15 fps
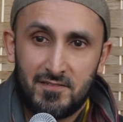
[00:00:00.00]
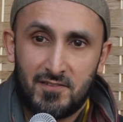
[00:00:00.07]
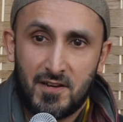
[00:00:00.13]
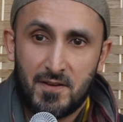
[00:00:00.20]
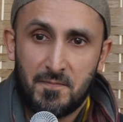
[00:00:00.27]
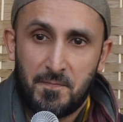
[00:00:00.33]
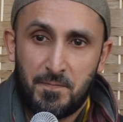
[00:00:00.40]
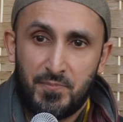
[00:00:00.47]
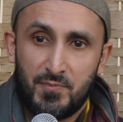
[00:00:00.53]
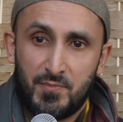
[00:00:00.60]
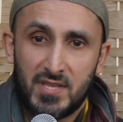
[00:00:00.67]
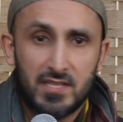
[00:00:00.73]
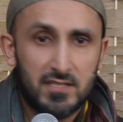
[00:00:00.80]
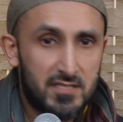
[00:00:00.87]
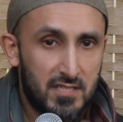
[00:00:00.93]
Right.
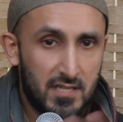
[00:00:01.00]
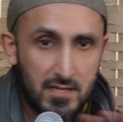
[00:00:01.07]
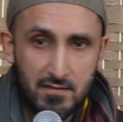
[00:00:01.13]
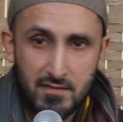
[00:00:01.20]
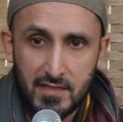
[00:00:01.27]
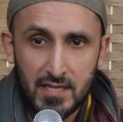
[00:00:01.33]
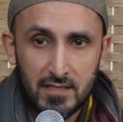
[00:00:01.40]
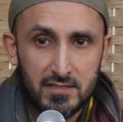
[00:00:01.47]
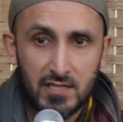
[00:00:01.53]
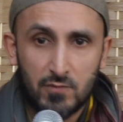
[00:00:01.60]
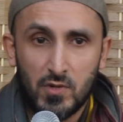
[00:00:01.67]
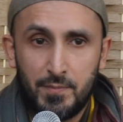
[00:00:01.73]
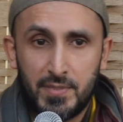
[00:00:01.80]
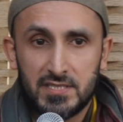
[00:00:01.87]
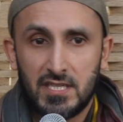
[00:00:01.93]
But there's certain things that
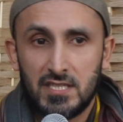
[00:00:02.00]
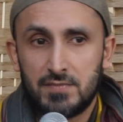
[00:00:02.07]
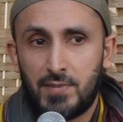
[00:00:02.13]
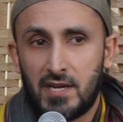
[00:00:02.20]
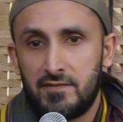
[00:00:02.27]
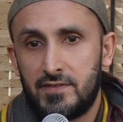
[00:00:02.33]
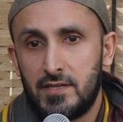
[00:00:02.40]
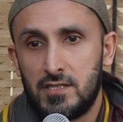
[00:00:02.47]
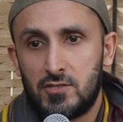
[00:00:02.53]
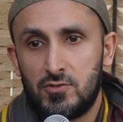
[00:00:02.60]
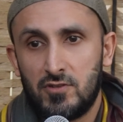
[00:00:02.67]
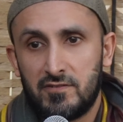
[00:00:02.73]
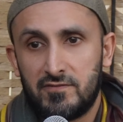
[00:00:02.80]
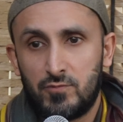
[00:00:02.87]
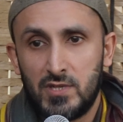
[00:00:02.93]
we possess by
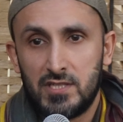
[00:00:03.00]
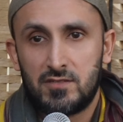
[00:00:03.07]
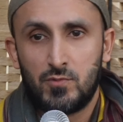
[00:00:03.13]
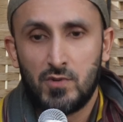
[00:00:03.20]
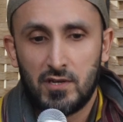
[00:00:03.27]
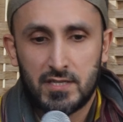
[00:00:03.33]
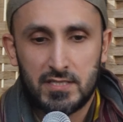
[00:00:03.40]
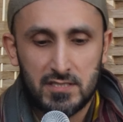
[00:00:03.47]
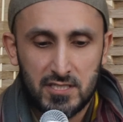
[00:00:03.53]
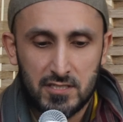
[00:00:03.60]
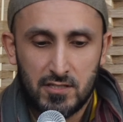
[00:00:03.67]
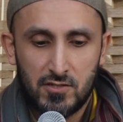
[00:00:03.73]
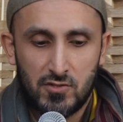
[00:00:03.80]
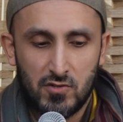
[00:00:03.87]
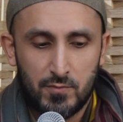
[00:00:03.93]
virtue of which we are
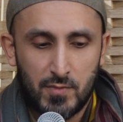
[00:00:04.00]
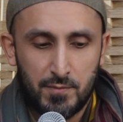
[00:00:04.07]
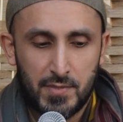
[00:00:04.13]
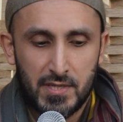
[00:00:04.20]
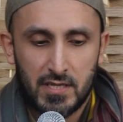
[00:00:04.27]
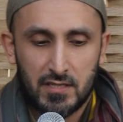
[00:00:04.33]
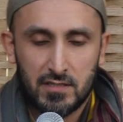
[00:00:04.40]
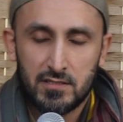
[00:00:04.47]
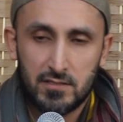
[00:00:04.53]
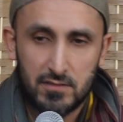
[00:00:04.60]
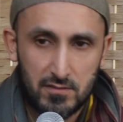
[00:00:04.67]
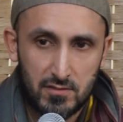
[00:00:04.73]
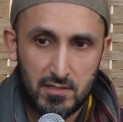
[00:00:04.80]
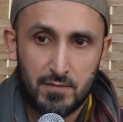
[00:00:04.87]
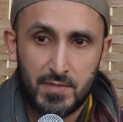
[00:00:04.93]
considered human beings.
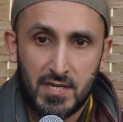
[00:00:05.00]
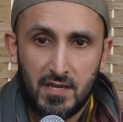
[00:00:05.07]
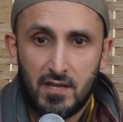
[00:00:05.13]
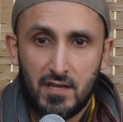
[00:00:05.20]
The